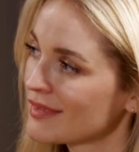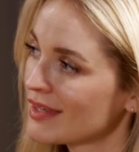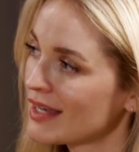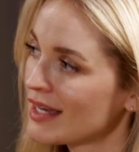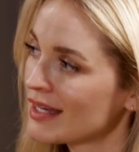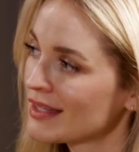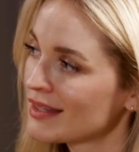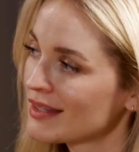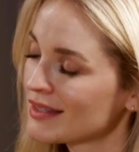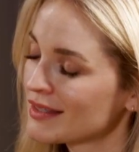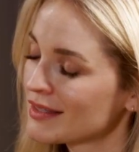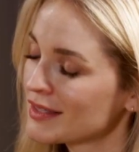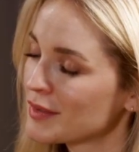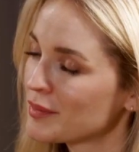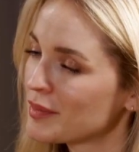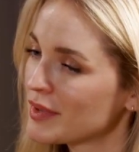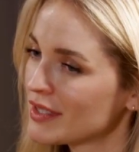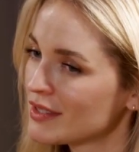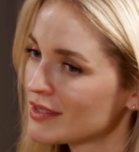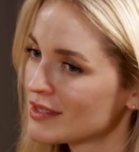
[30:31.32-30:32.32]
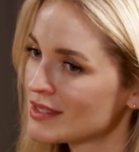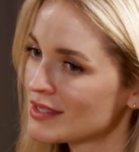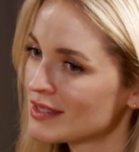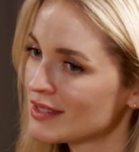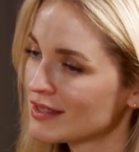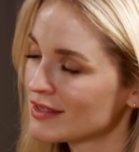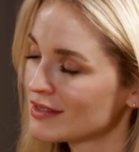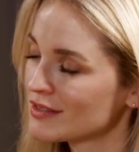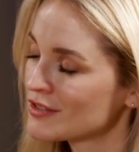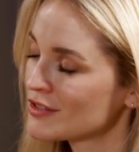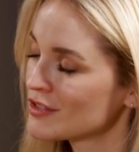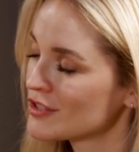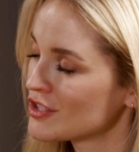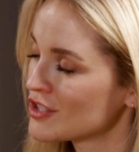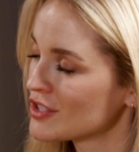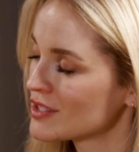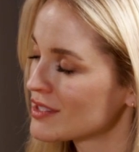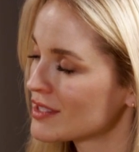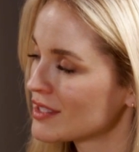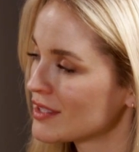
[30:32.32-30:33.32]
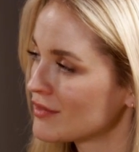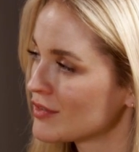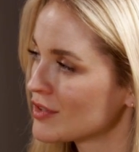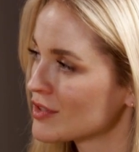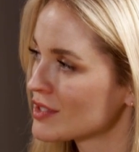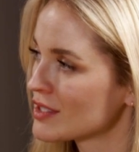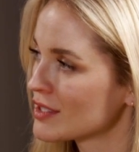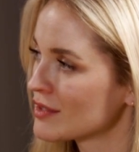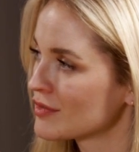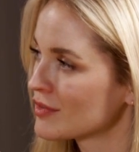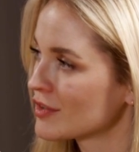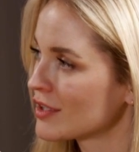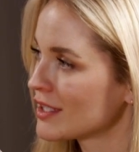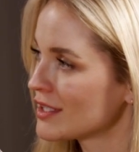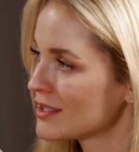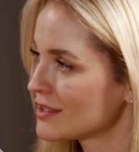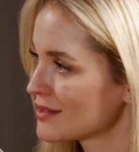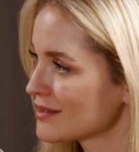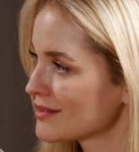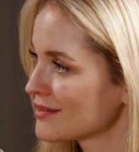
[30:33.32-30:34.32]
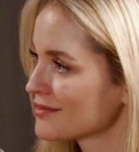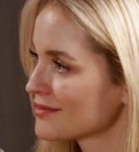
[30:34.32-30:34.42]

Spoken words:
I think the biggest thing is to just give yourself grace.